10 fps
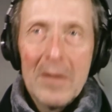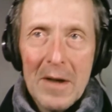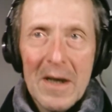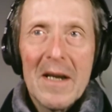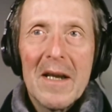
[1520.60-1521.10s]

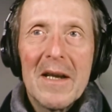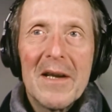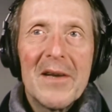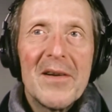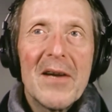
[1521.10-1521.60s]

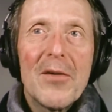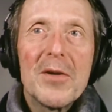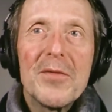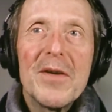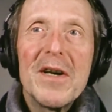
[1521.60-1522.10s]
and that
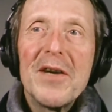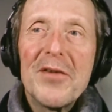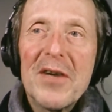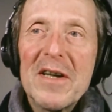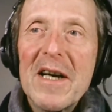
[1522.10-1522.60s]
looks very
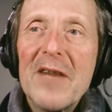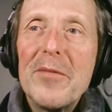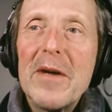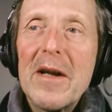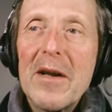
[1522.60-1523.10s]
interesting. I've
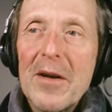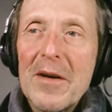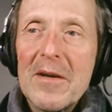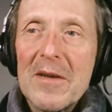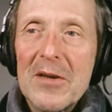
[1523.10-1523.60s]
been
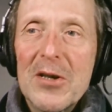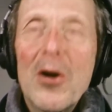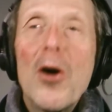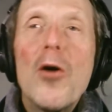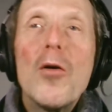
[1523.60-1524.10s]

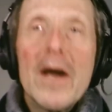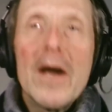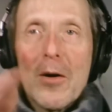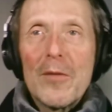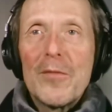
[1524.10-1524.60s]
slowly
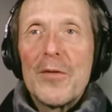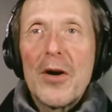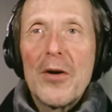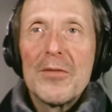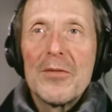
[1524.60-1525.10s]
going through the
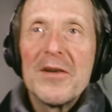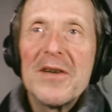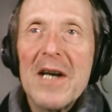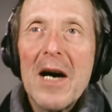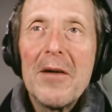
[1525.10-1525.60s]
code to
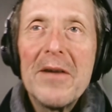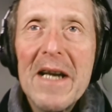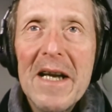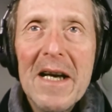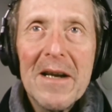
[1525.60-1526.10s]
see how he
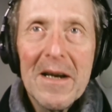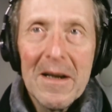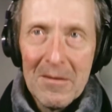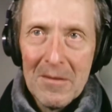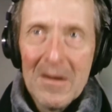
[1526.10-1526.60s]
did that,
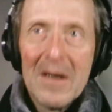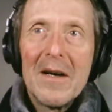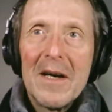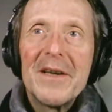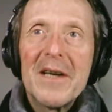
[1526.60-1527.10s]
and
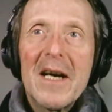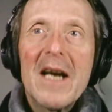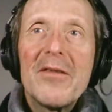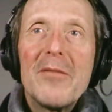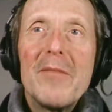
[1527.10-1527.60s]
it's kind
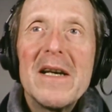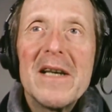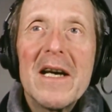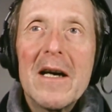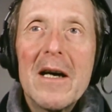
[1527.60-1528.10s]
of
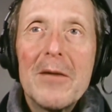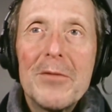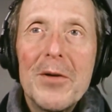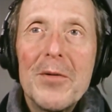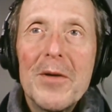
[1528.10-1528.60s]
amazing how
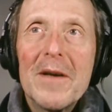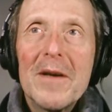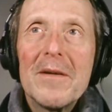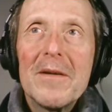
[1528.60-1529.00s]
to do that.